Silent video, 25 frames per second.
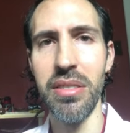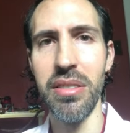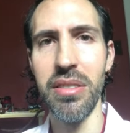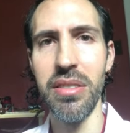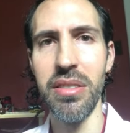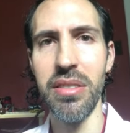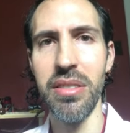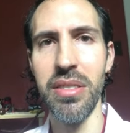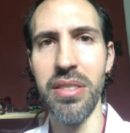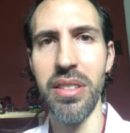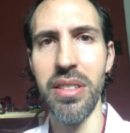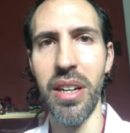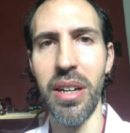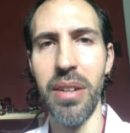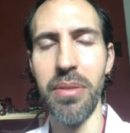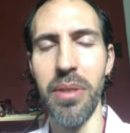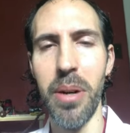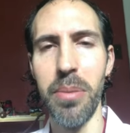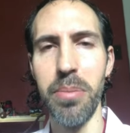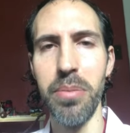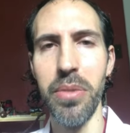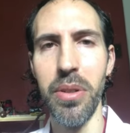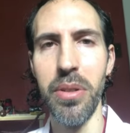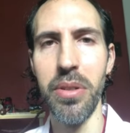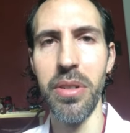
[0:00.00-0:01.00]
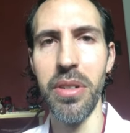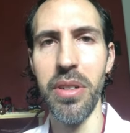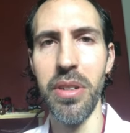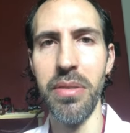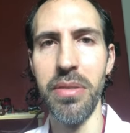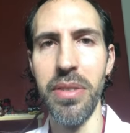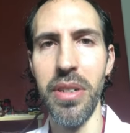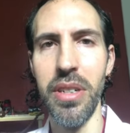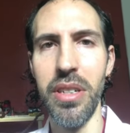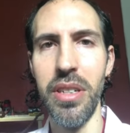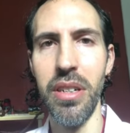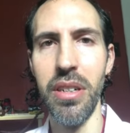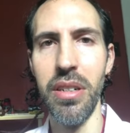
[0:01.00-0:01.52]
since I've uploaded a
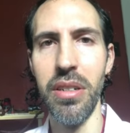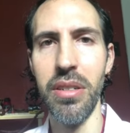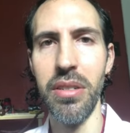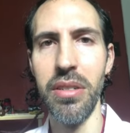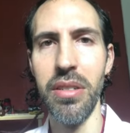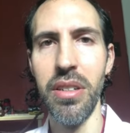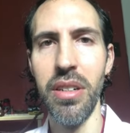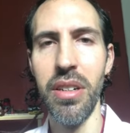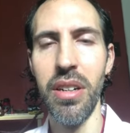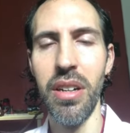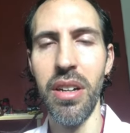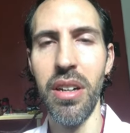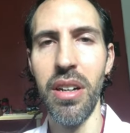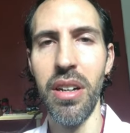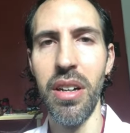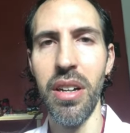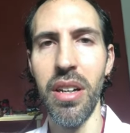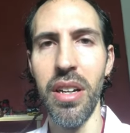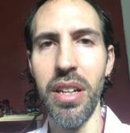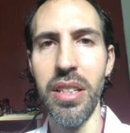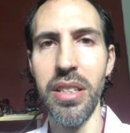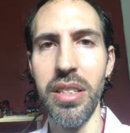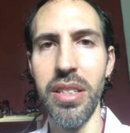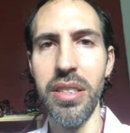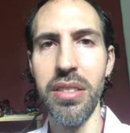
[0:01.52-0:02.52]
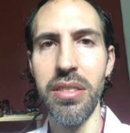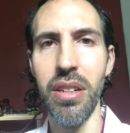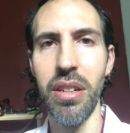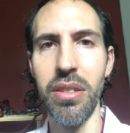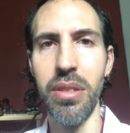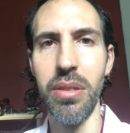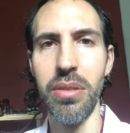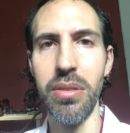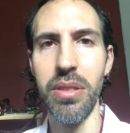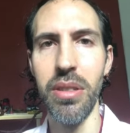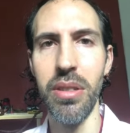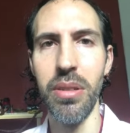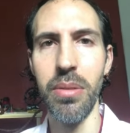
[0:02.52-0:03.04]
video, at least on
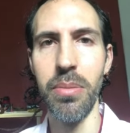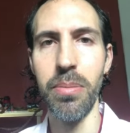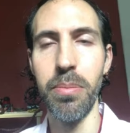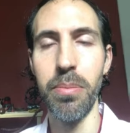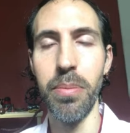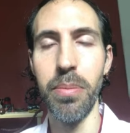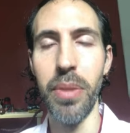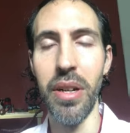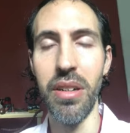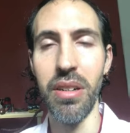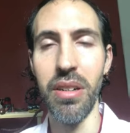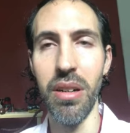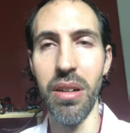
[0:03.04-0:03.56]
YouTube, but